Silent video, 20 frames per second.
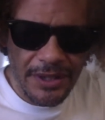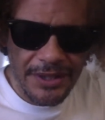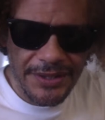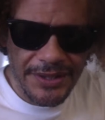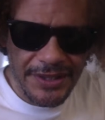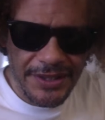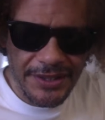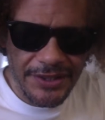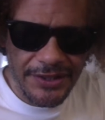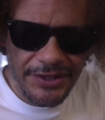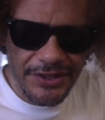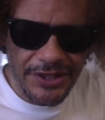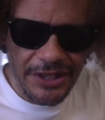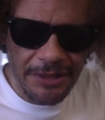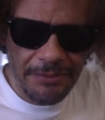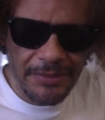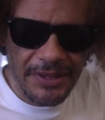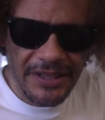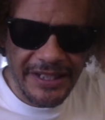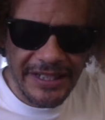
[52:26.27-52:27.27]

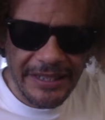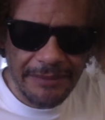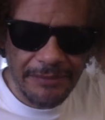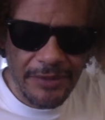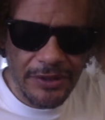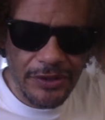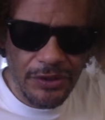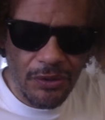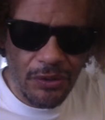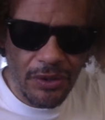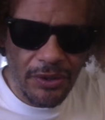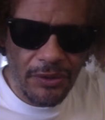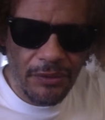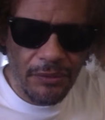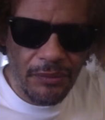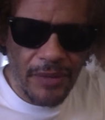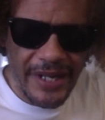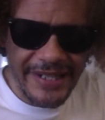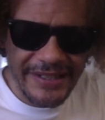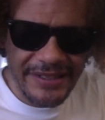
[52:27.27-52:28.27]
citizenship, claim your
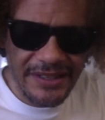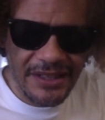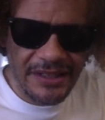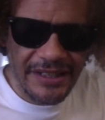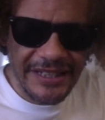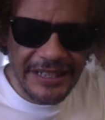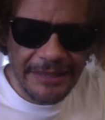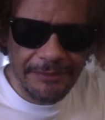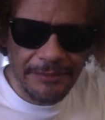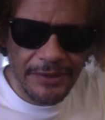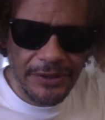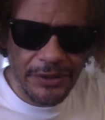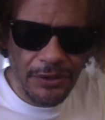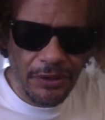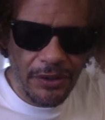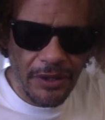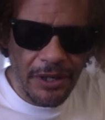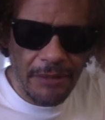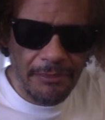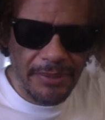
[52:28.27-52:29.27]
right, claim
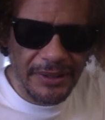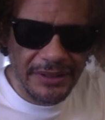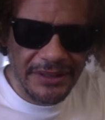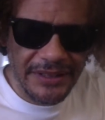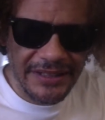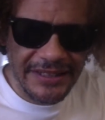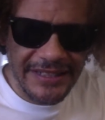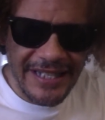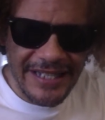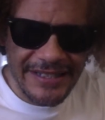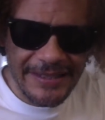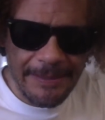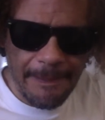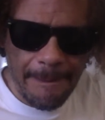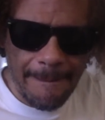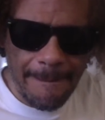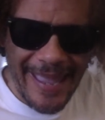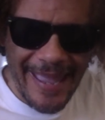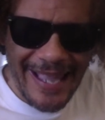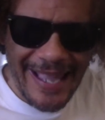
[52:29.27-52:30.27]
your ability as a
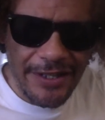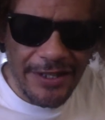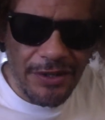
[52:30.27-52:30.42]
man